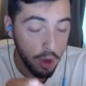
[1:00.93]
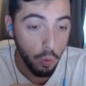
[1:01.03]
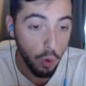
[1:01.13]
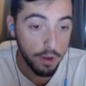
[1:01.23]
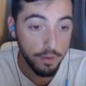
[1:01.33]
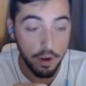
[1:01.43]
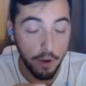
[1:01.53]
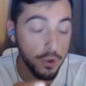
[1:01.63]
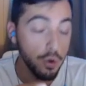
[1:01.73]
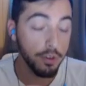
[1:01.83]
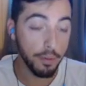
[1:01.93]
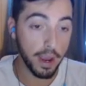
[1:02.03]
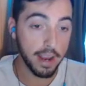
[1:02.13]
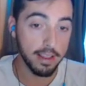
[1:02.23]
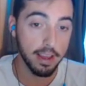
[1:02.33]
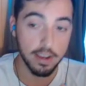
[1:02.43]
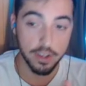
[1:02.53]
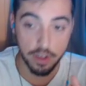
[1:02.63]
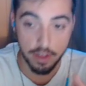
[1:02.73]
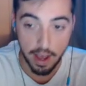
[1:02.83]
One of a few of the main
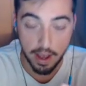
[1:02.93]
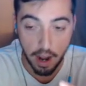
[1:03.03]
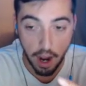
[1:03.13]
things that